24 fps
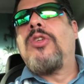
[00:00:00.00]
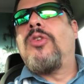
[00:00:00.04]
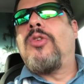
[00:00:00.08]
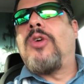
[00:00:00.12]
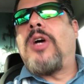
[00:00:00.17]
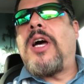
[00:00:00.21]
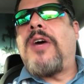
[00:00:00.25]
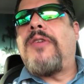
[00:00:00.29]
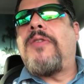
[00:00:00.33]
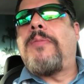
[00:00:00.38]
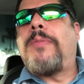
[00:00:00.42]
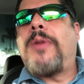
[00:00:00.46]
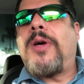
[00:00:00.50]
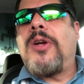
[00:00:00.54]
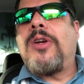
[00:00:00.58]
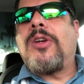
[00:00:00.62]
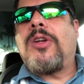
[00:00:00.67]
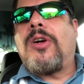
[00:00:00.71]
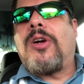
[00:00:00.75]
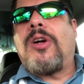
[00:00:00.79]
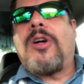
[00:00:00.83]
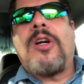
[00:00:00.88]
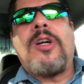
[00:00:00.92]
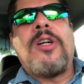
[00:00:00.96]
you have a better
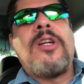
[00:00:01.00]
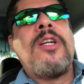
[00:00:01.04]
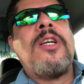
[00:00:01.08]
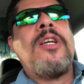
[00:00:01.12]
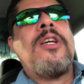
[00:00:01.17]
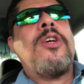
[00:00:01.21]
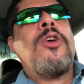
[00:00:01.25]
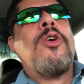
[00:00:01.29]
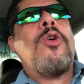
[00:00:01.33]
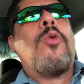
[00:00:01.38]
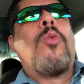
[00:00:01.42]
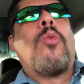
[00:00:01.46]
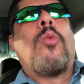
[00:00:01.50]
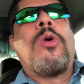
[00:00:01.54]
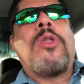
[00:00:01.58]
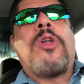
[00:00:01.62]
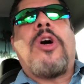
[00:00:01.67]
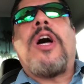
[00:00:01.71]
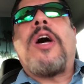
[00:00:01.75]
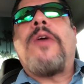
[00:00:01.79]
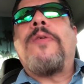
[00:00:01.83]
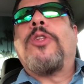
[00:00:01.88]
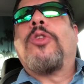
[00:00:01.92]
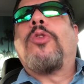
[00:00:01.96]
car
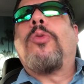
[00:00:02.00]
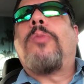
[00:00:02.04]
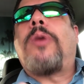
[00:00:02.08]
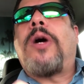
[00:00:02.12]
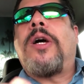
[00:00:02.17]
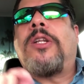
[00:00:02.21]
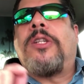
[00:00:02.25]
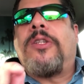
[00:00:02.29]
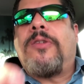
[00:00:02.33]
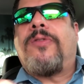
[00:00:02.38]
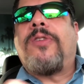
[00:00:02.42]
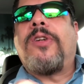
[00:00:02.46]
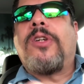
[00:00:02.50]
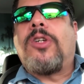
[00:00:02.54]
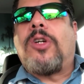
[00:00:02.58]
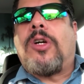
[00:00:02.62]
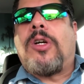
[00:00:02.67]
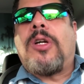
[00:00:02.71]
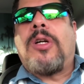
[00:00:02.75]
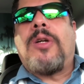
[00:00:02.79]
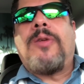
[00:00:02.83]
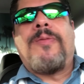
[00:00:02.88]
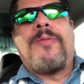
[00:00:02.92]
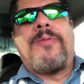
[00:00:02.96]
without having to buy a different
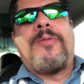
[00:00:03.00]
car.